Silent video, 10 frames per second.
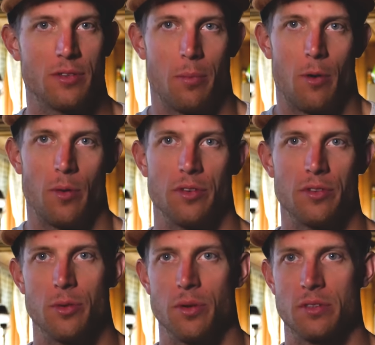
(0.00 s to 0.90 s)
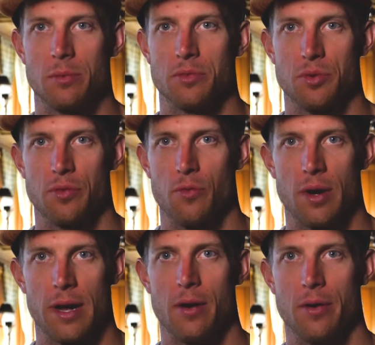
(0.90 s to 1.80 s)
So I'm always doing some sort of
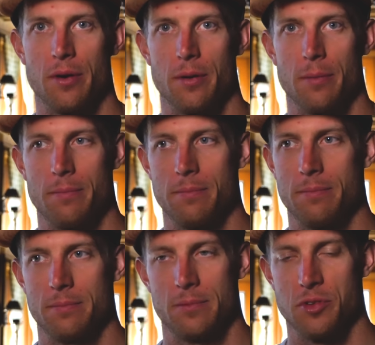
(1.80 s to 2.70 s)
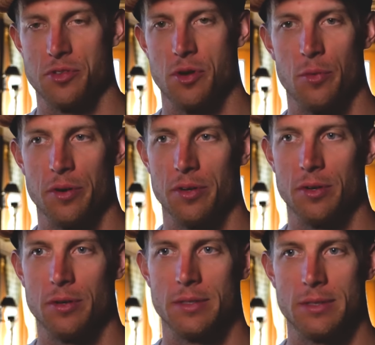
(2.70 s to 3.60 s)
workout, or there's no
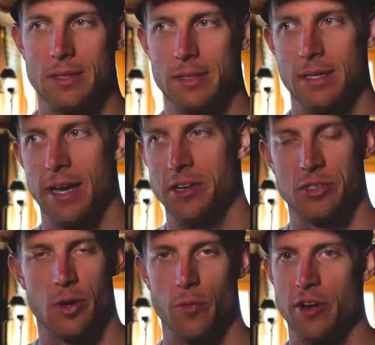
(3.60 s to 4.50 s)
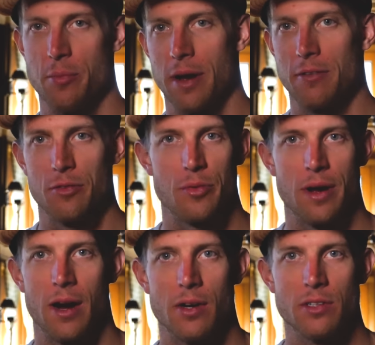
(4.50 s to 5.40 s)
real, hey, just go ride your bike for
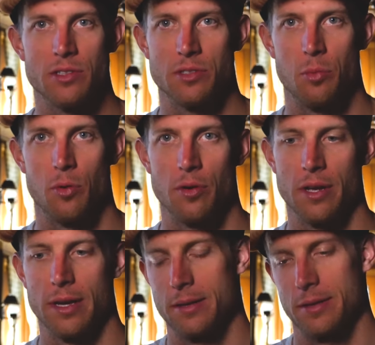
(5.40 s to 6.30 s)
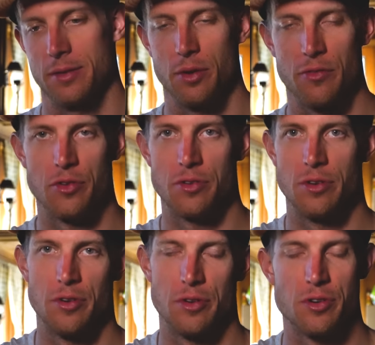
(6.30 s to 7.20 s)
3 hours. It's more like, you know, you have
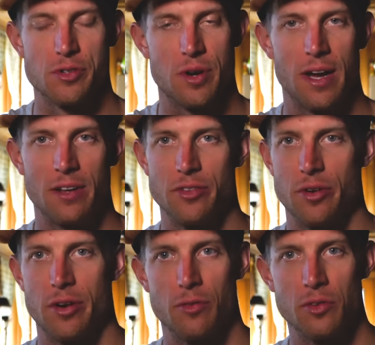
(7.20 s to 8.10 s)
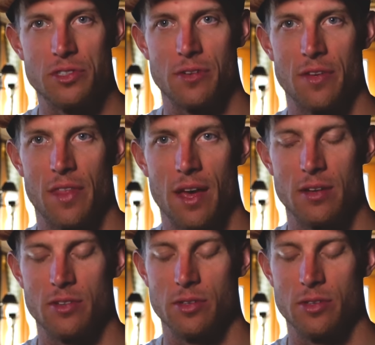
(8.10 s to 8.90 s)
your endurance rides or intervals, stuff like that.